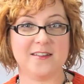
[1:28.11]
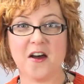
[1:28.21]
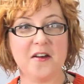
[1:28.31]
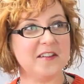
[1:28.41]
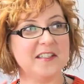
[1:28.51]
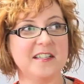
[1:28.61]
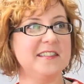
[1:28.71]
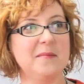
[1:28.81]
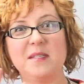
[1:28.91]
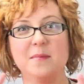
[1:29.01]
all the little
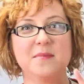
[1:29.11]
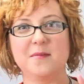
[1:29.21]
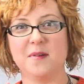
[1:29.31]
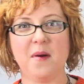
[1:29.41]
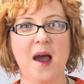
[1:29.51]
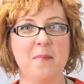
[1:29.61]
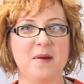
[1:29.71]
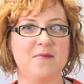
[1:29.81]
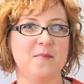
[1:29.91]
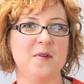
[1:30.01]
symptoms that would pop
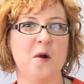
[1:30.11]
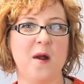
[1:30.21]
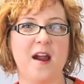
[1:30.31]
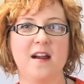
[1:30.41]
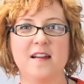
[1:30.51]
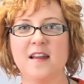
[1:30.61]
up from nowhere.